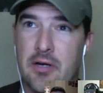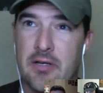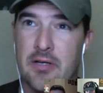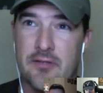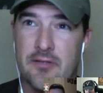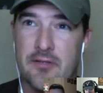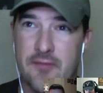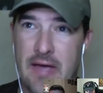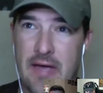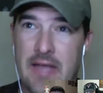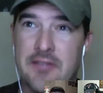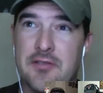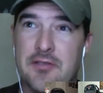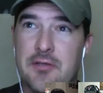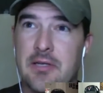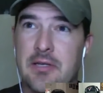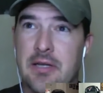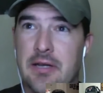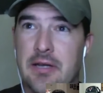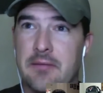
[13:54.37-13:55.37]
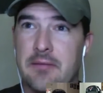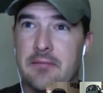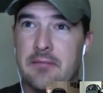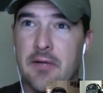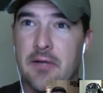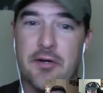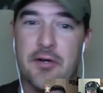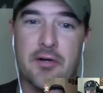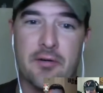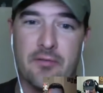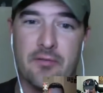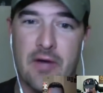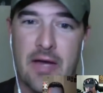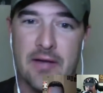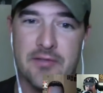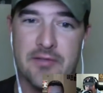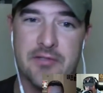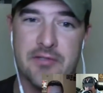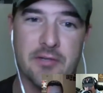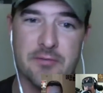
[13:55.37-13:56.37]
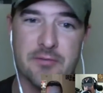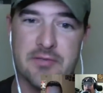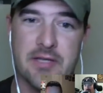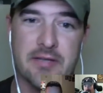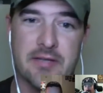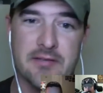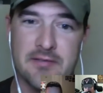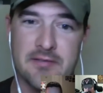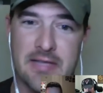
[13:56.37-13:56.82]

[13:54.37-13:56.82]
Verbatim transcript: as fast as you can hit it under a variety of circumstances.